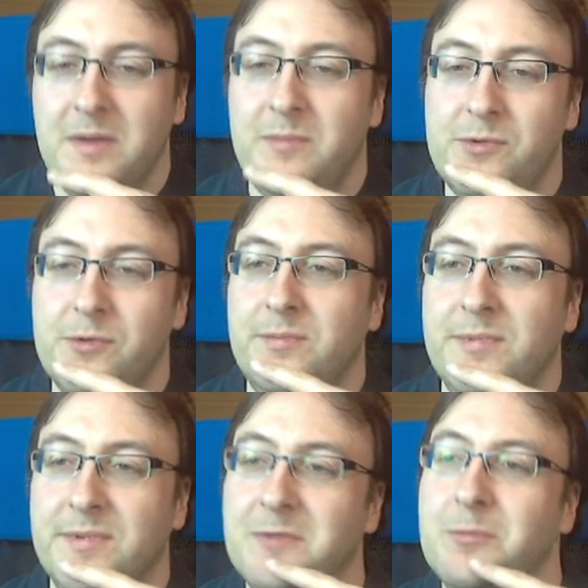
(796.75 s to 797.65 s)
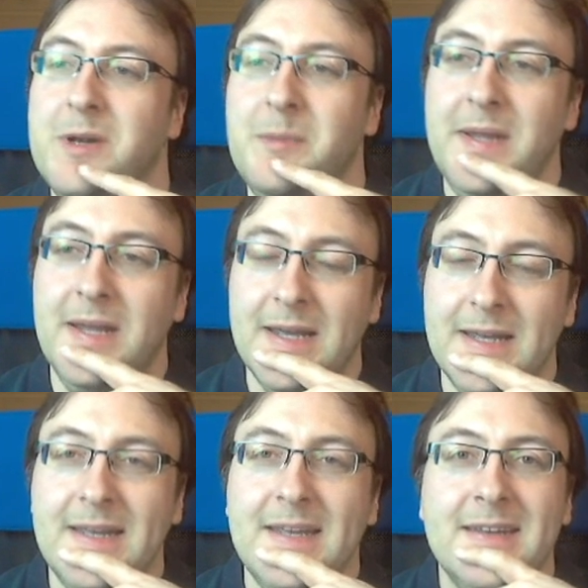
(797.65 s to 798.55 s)
improvements will be
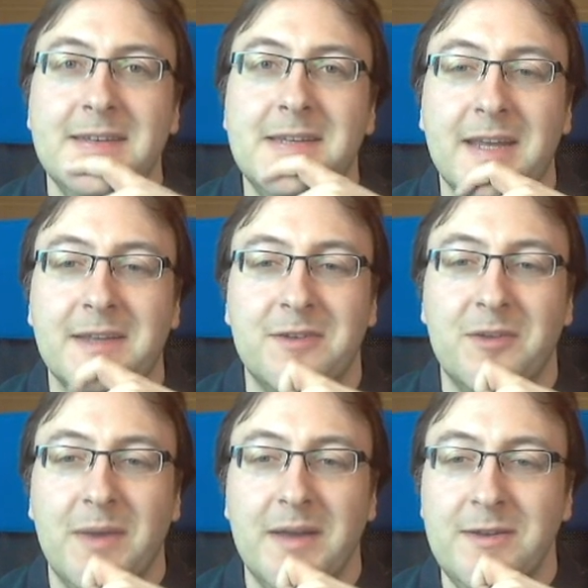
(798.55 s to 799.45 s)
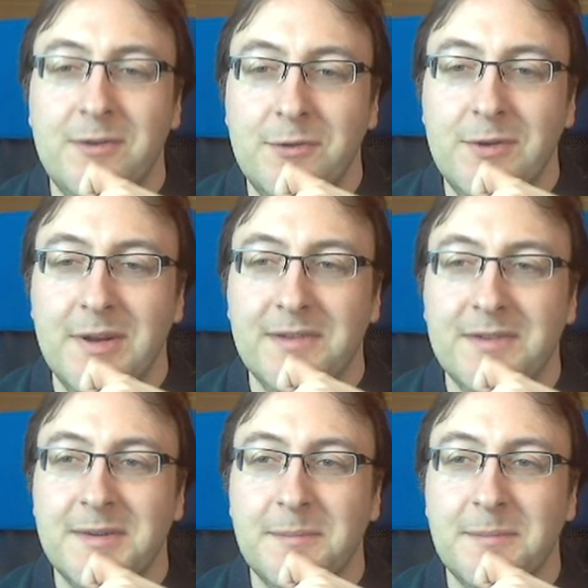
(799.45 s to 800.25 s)
next on my to-do list.